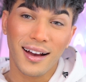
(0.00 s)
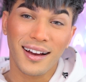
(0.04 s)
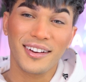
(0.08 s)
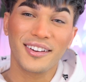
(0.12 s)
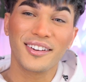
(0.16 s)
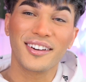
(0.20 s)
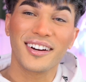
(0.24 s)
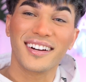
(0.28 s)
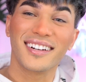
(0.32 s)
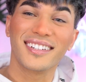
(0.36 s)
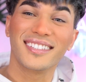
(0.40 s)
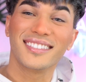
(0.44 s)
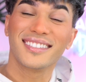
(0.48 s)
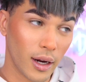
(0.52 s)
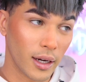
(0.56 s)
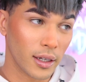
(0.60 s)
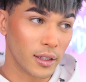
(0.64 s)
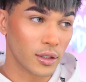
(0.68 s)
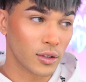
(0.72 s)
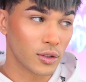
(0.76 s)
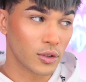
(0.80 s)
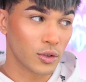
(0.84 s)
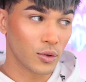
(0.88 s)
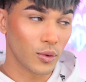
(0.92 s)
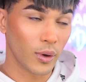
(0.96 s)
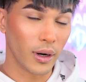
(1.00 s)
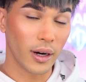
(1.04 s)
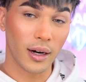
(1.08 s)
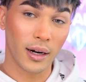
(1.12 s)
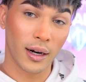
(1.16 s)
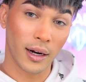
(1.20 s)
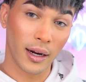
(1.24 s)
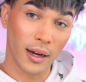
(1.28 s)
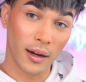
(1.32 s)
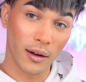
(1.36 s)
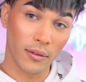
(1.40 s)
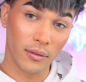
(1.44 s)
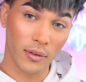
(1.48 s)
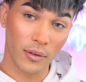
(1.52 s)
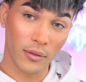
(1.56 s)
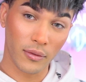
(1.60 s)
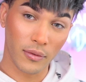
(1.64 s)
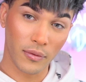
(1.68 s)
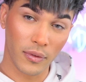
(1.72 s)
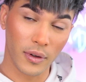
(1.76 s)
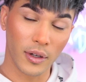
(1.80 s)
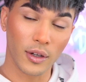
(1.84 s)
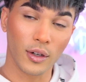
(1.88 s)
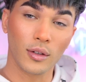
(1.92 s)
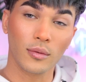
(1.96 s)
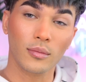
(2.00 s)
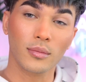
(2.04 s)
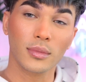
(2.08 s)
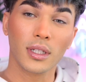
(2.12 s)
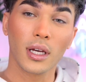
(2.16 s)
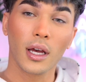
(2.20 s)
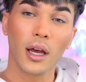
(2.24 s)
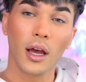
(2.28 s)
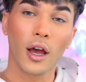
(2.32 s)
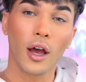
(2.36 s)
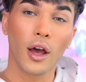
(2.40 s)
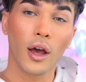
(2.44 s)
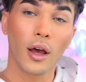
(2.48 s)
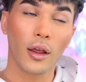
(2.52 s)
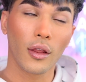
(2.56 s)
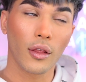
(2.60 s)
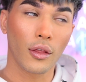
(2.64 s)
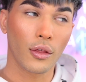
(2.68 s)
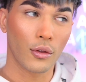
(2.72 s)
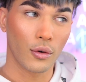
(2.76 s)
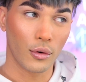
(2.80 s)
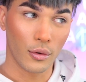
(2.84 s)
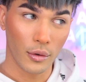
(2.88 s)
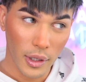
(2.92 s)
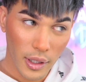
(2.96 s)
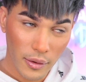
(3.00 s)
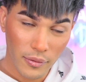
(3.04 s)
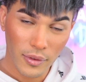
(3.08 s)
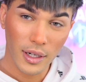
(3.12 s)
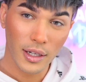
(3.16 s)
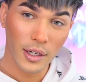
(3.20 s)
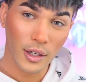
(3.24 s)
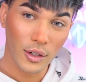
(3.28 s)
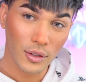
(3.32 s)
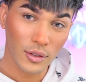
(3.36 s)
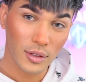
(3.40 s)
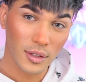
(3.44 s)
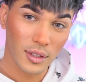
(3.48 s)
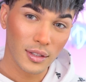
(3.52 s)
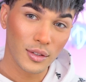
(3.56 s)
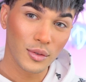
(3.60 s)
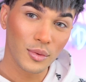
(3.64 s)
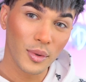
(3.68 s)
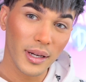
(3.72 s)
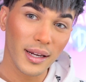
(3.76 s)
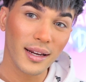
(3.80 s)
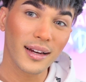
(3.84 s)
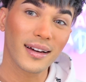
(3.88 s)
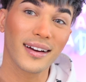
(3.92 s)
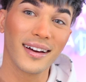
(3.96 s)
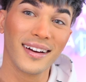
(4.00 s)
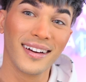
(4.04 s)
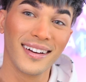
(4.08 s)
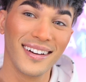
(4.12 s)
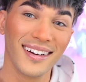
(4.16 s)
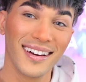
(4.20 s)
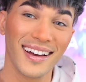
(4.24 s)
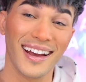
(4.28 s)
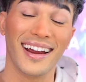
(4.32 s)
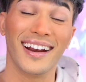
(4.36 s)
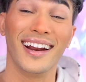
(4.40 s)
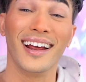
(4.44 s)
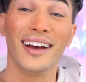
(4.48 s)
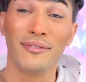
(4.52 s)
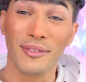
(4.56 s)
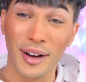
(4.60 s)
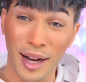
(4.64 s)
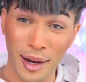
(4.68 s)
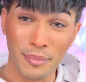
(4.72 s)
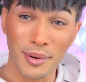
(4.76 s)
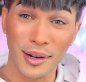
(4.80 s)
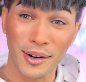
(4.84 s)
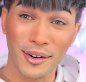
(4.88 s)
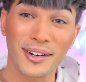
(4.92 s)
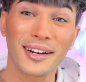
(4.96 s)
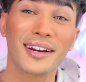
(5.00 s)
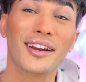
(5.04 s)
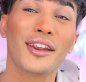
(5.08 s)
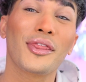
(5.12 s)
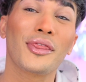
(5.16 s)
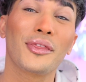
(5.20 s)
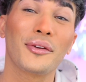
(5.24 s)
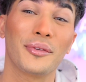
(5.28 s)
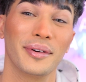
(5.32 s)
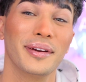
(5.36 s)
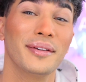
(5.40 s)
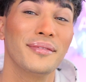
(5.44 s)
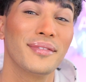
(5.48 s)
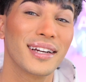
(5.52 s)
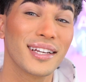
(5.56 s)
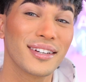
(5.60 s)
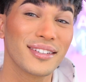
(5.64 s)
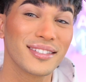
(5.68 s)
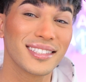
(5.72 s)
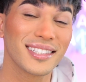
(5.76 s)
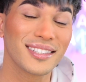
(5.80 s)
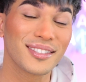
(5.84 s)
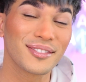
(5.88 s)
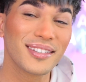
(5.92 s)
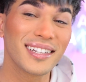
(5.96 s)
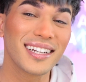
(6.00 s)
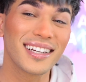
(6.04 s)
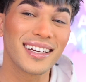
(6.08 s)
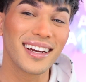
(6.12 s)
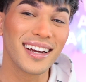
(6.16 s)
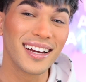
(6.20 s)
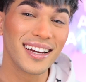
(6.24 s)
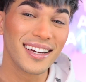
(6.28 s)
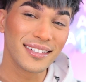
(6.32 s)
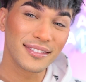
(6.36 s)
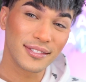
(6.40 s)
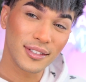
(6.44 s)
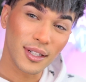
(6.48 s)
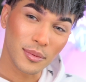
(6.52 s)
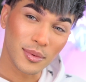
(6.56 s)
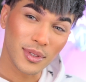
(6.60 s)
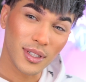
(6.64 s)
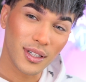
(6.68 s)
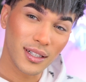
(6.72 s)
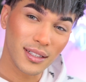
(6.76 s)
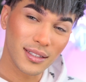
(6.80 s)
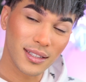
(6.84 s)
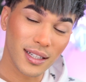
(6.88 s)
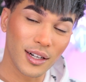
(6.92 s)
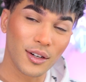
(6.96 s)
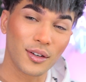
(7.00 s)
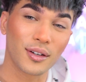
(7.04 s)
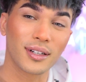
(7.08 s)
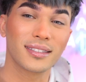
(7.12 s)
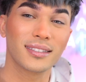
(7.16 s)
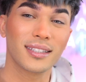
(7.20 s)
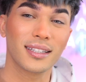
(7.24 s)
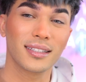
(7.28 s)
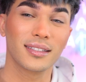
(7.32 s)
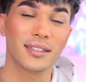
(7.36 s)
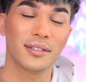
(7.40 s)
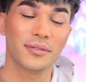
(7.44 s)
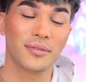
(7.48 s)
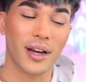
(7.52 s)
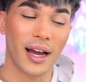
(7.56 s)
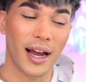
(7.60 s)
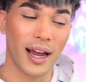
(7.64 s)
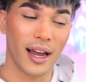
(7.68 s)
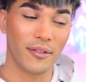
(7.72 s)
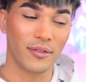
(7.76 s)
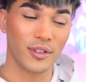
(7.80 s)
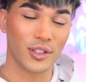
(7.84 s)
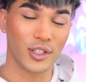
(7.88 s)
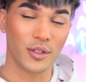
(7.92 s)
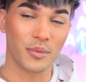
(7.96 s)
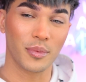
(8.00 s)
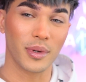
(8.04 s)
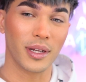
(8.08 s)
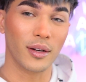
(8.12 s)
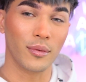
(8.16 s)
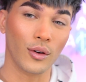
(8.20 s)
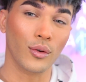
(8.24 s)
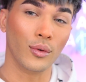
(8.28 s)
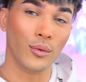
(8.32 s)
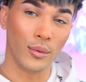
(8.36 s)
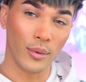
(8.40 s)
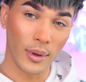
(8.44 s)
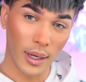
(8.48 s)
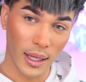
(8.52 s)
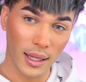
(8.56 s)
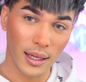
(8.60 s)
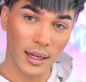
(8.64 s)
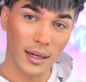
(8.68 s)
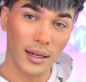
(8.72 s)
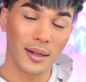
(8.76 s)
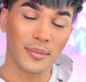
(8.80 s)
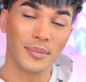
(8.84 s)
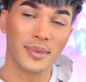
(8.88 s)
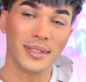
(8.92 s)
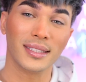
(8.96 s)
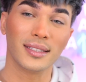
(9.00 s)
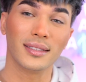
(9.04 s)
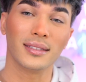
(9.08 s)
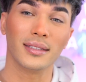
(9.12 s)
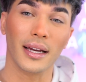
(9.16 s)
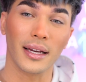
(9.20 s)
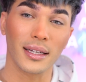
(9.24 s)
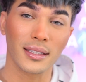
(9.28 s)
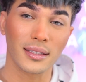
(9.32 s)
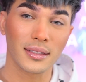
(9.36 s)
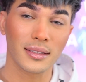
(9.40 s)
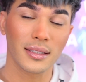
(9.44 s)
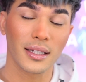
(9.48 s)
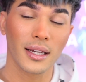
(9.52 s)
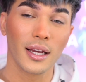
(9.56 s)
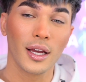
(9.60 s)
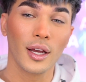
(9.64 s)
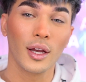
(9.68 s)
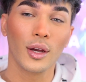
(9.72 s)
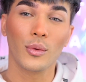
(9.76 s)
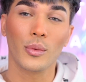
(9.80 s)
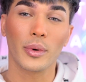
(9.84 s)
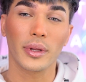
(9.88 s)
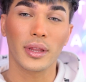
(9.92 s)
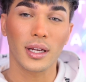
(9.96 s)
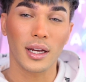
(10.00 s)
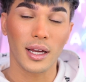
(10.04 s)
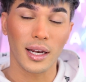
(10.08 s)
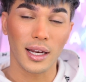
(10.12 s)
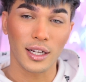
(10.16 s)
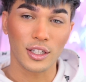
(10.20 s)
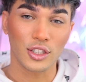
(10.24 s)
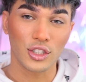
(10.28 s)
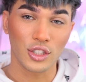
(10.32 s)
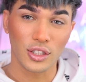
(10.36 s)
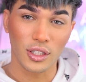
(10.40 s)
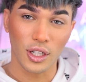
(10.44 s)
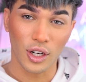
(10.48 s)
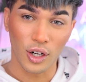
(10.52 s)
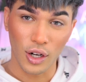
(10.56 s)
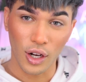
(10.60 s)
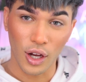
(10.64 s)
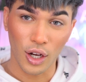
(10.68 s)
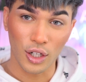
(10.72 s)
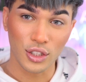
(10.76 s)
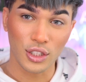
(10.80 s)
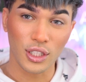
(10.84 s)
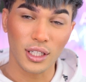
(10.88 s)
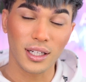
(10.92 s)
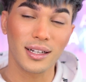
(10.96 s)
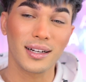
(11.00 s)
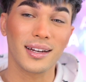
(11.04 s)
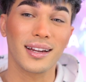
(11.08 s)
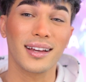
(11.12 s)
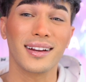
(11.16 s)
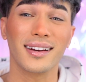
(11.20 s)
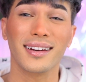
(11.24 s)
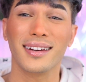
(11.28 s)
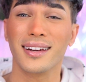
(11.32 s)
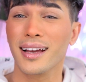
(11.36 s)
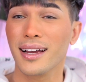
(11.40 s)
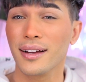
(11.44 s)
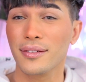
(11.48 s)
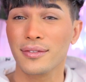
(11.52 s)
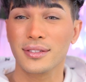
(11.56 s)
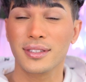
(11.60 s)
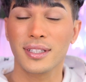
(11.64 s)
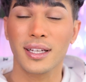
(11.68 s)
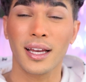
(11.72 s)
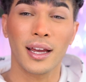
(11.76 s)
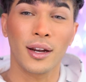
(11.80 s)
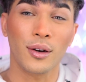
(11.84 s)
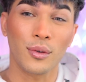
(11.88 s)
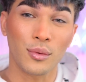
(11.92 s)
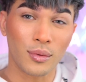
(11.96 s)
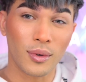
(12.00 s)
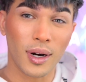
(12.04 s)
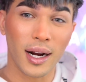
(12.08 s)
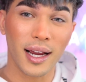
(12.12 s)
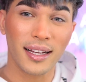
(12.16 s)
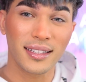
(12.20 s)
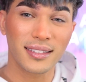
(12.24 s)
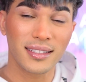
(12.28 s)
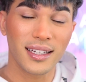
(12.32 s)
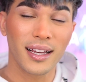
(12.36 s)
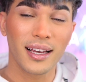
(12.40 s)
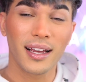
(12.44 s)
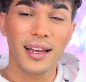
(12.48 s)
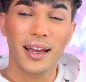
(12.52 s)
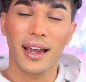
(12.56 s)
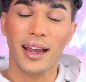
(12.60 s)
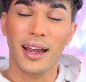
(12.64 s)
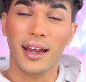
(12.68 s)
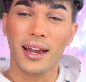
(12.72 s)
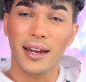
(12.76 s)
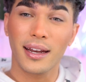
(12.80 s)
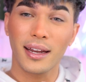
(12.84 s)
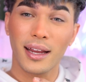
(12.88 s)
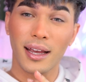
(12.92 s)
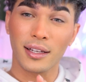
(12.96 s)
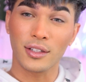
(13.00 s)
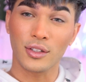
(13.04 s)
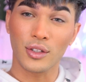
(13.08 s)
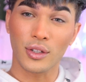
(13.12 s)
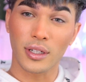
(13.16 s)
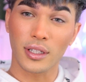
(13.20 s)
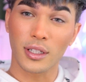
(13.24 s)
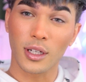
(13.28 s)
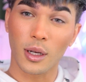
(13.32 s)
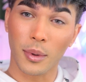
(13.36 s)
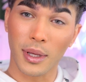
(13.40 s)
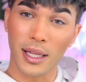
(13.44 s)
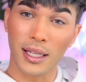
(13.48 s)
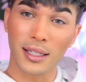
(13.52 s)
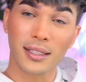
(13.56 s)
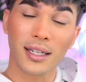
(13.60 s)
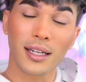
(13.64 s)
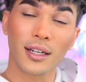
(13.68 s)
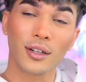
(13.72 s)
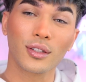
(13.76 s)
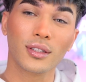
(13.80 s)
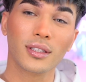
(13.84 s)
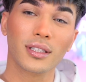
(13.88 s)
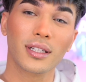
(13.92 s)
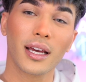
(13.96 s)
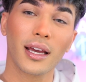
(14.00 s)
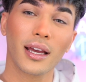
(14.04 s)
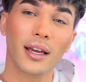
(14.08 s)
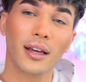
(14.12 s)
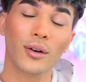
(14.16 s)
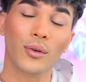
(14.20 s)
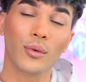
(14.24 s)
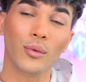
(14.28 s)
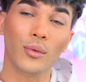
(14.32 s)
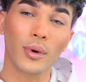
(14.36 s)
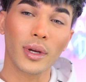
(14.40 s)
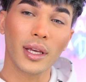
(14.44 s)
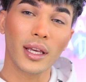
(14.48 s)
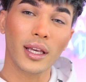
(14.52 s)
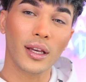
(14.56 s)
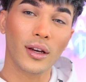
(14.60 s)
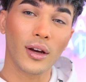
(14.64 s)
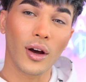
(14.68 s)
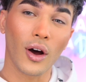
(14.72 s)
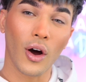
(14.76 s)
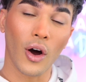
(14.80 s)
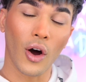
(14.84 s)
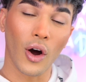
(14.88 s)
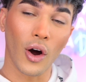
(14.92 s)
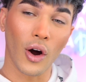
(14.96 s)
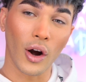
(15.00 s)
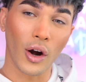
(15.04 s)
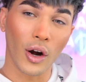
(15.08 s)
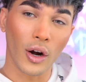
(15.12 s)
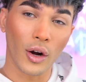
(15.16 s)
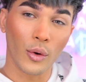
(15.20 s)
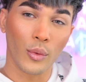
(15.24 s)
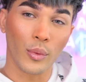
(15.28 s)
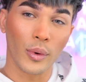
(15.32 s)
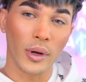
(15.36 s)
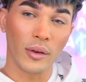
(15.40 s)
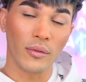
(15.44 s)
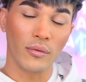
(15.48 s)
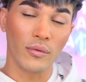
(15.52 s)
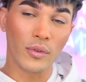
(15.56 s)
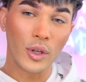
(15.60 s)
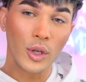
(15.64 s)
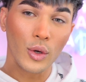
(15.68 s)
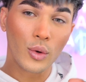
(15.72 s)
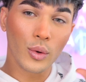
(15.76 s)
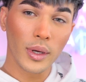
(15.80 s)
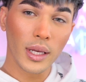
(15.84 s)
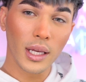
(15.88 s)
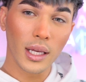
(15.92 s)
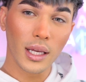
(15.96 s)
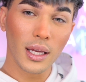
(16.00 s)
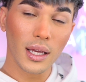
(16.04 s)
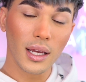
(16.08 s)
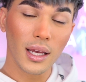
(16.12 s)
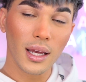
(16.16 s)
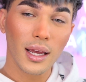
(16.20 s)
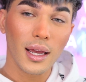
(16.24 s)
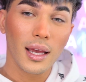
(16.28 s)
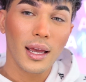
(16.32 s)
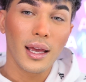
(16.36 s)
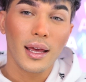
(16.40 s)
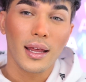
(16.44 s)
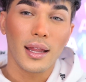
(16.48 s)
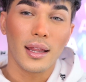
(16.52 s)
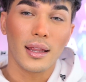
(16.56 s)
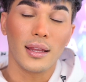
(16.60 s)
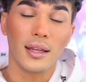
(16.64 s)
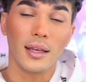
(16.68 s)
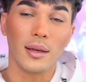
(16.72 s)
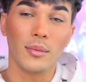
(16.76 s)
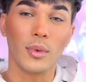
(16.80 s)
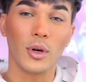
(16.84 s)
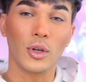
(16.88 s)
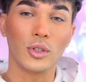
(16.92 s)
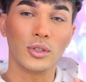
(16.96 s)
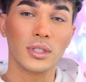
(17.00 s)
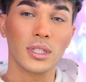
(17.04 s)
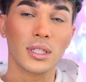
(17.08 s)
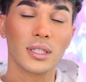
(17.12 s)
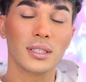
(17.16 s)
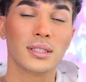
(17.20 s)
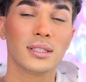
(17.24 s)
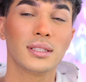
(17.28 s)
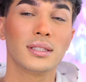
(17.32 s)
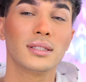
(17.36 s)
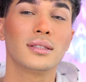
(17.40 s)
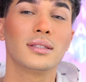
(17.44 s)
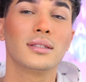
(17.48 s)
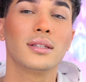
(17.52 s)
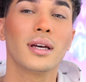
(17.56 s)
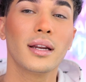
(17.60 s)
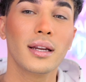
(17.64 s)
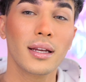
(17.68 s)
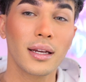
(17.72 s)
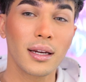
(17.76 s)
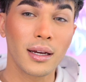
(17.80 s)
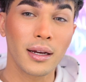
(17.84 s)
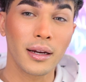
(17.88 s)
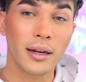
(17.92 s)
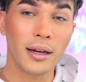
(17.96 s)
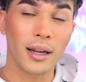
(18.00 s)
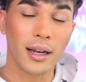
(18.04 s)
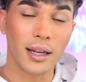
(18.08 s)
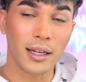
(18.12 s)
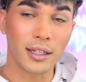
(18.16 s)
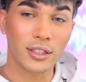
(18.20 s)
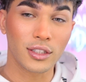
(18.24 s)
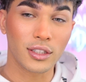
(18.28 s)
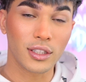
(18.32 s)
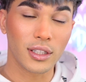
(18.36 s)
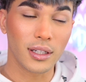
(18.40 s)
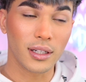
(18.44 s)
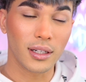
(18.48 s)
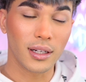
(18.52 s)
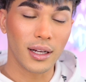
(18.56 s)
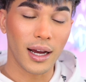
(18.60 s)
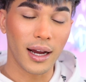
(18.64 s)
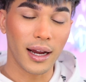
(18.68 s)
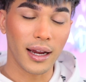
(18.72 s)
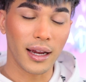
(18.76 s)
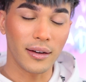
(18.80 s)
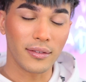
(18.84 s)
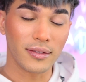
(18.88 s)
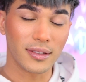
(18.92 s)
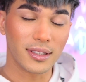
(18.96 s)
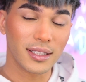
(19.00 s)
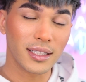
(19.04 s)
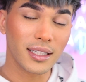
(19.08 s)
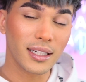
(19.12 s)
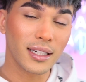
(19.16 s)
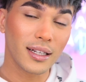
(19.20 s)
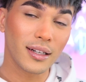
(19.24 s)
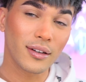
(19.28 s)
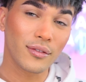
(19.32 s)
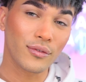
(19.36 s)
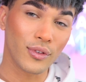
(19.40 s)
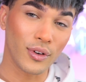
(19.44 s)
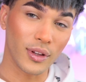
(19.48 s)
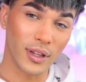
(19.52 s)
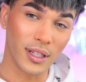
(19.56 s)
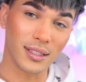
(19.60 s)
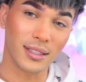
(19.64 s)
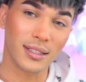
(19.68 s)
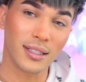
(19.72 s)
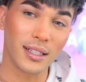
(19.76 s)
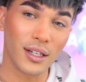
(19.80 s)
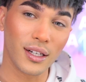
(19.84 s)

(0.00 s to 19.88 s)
Hi you guys, I swear I have filmed 3 videos this week and I've uploaded 3 videos this week, so I'm sorry it's a little excessive. I have just been really obsessed with the collections that are launching like left and right, and as you can tell by the title today, we are reviewing the most stunning collection I have seen for this